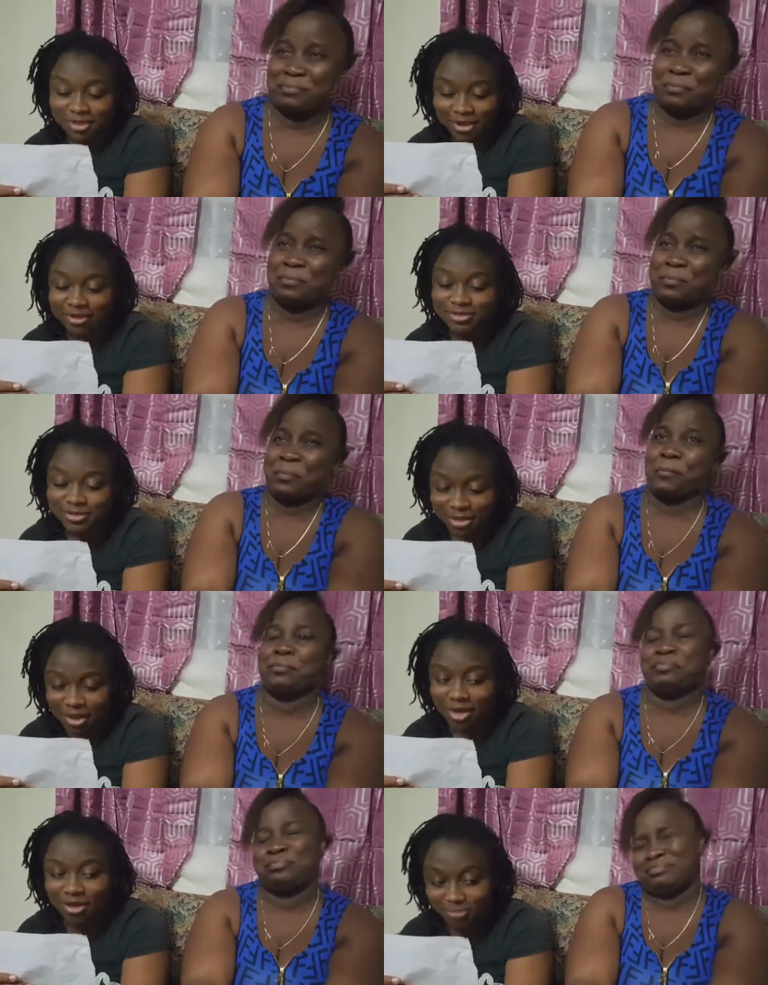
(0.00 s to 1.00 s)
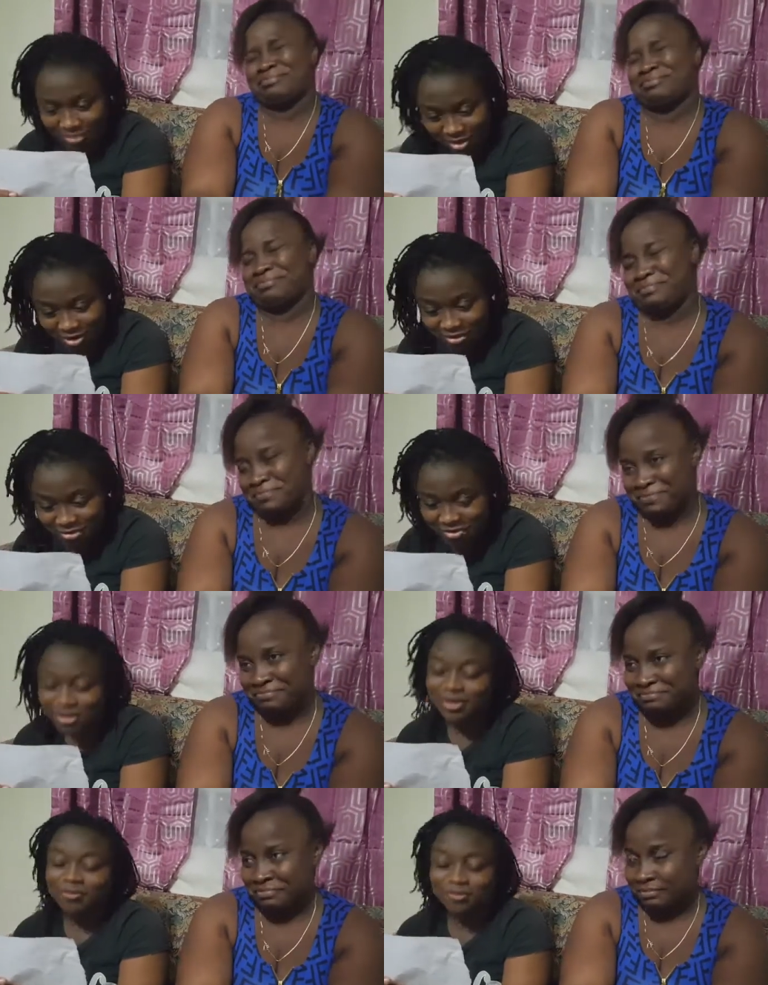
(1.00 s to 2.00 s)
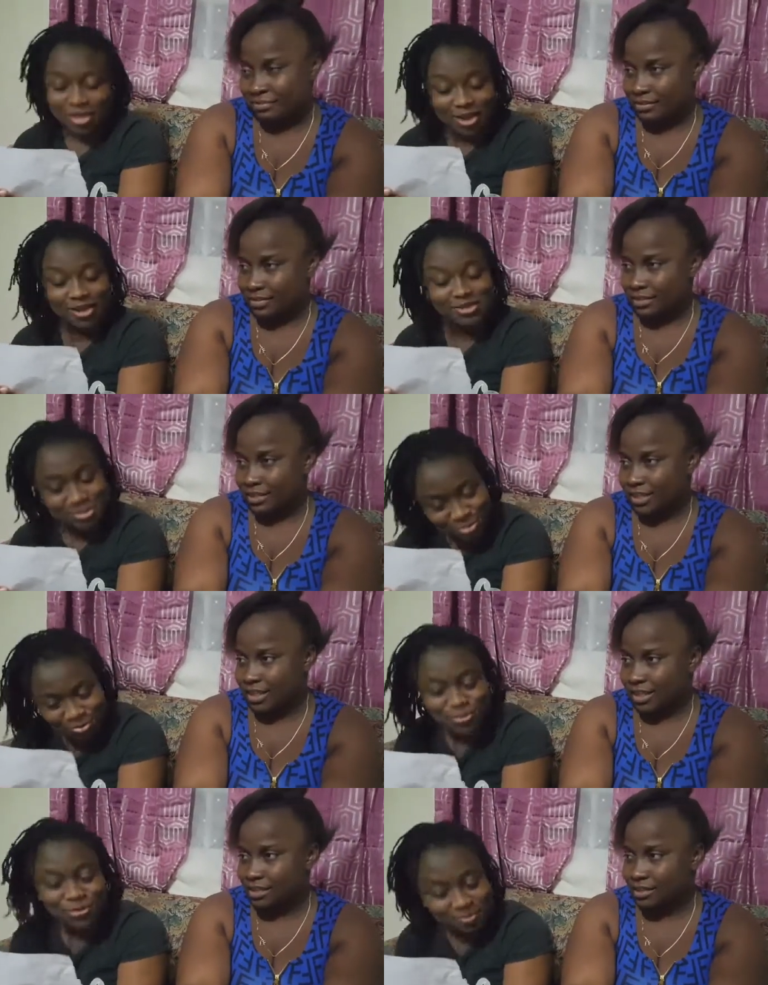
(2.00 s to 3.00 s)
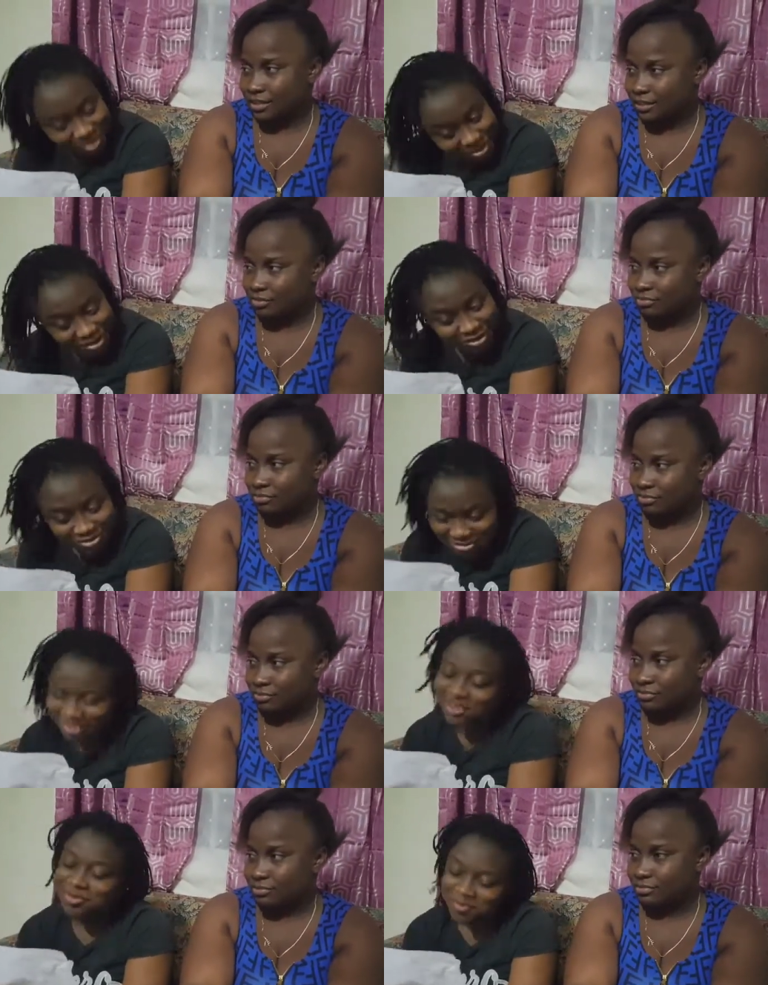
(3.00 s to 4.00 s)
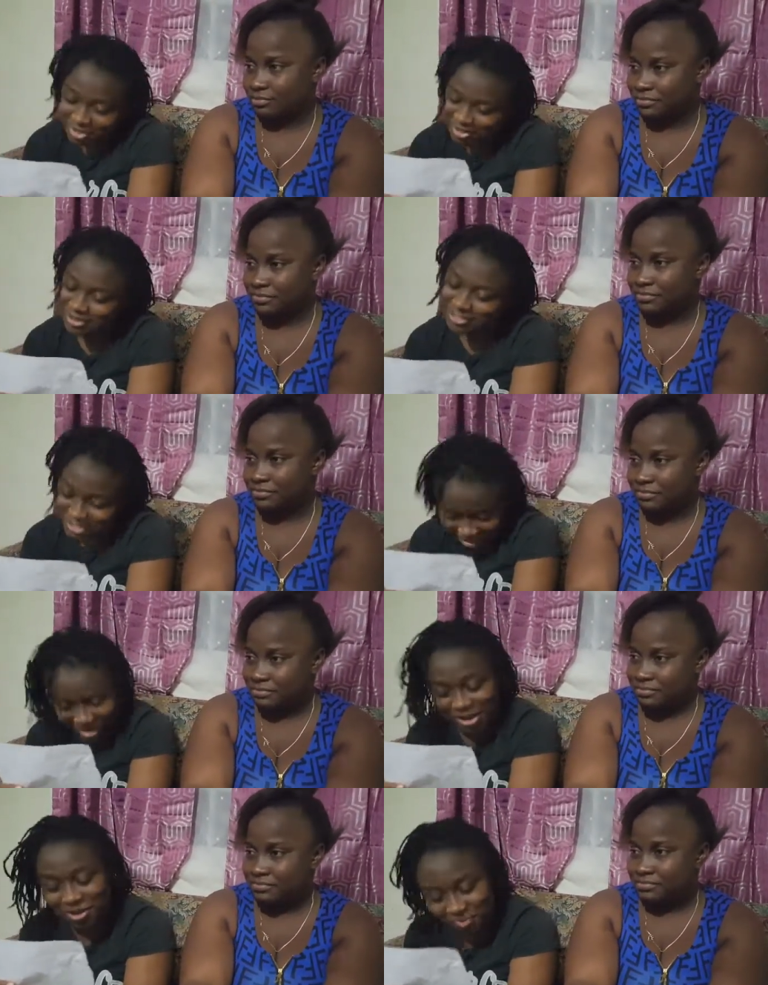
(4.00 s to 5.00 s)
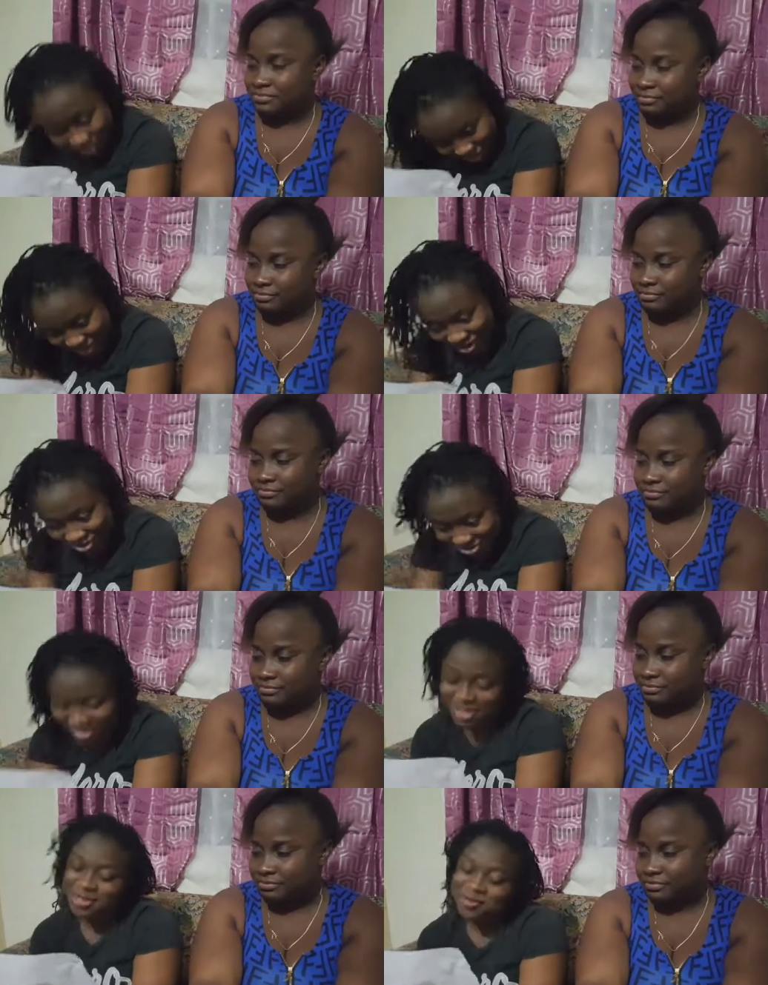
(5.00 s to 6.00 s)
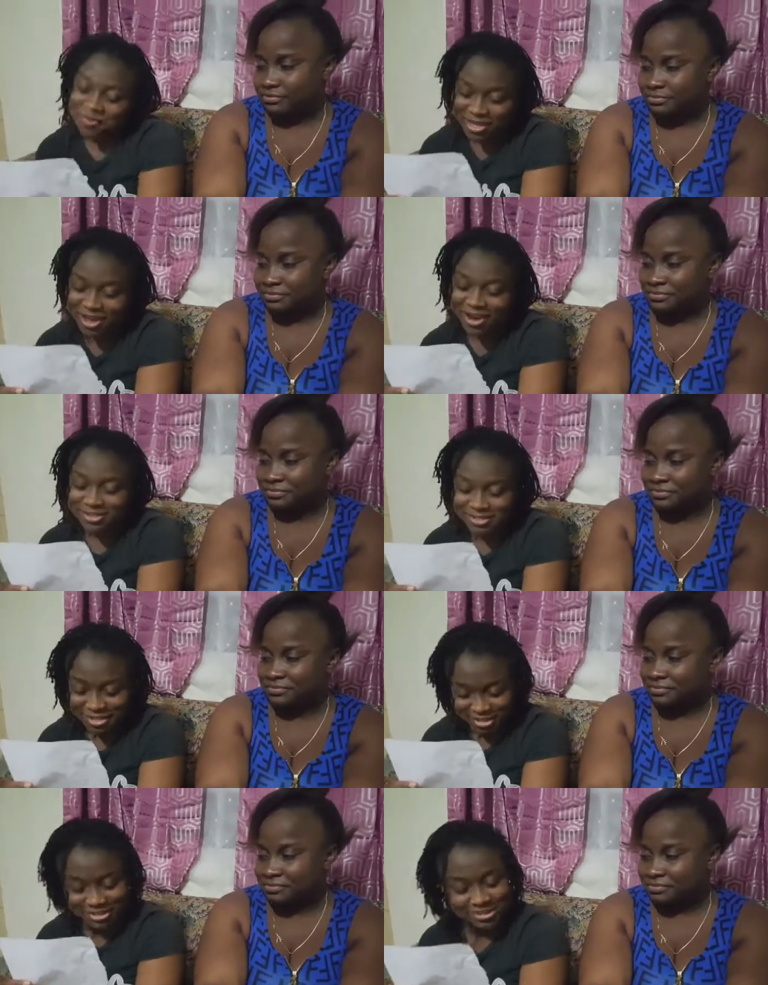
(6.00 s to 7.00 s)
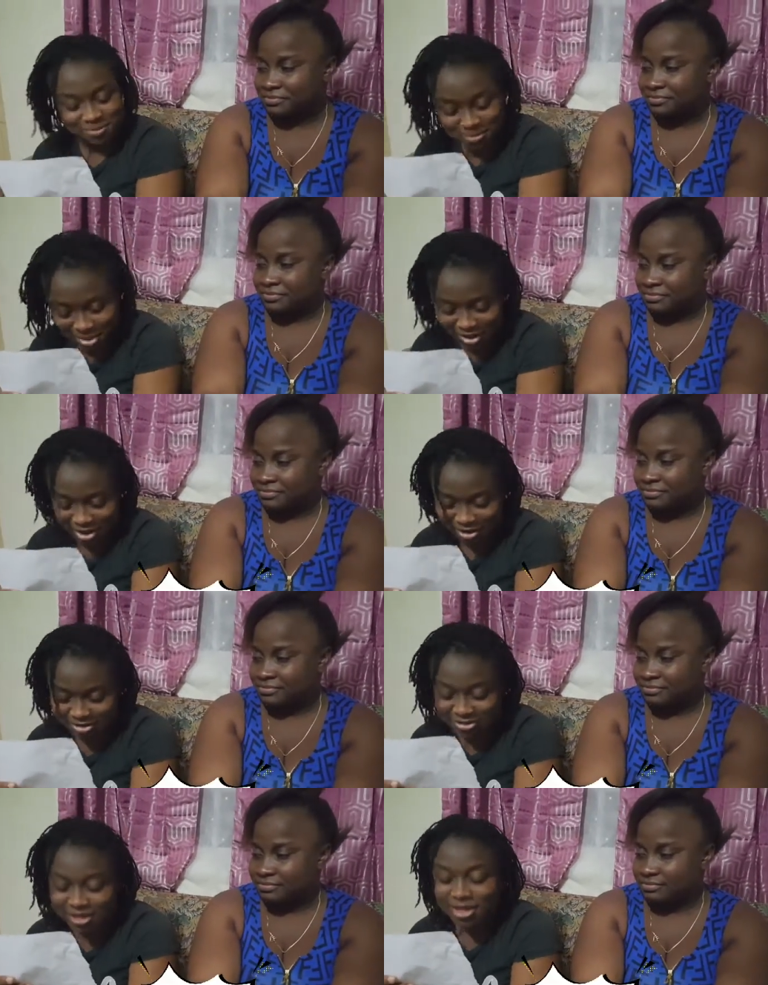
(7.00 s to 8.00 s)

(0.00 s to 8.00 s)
Speaker 1: Bears talk. bears beers too, beers, beers girl beers, beers this beers,